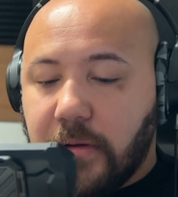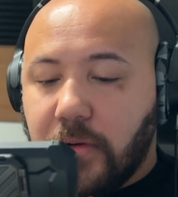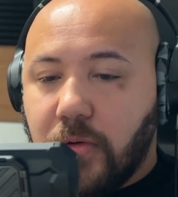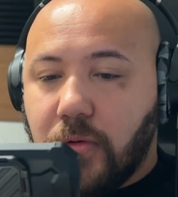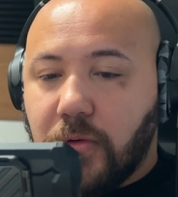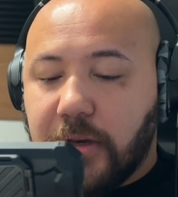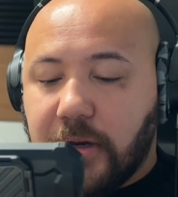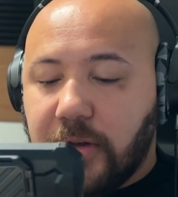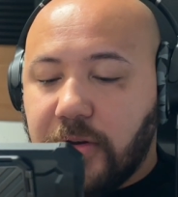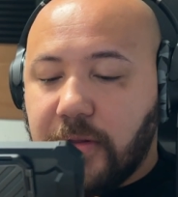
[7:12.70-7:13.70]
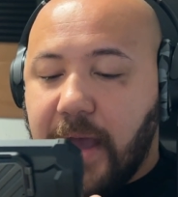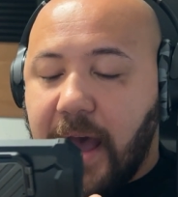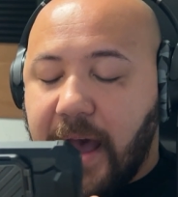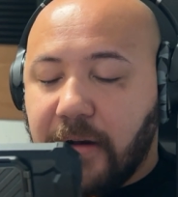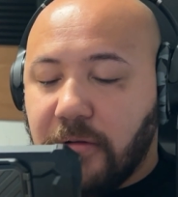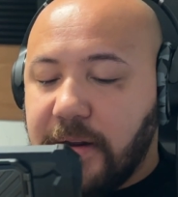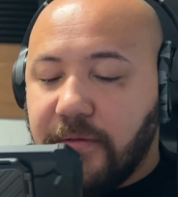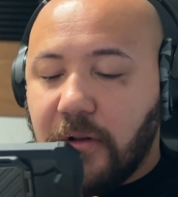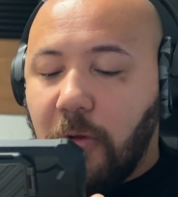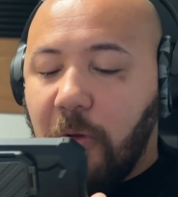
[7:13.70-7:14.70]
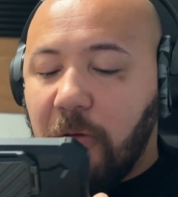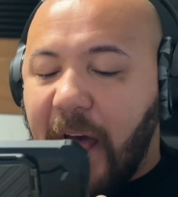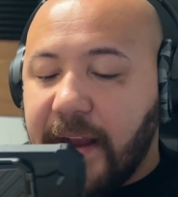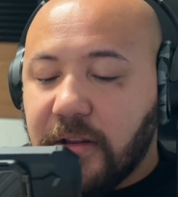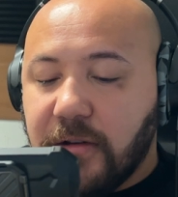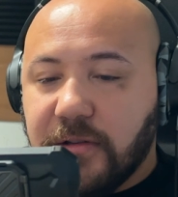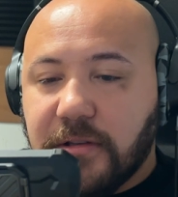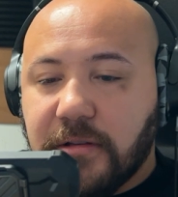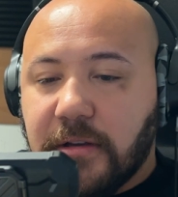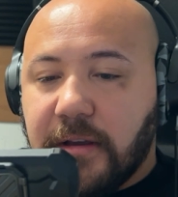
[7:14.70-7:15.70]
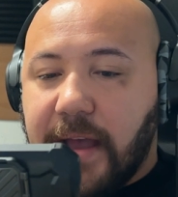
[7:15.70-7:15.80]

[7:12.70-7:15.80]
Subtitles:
Cool, you could do that. I don't even like those.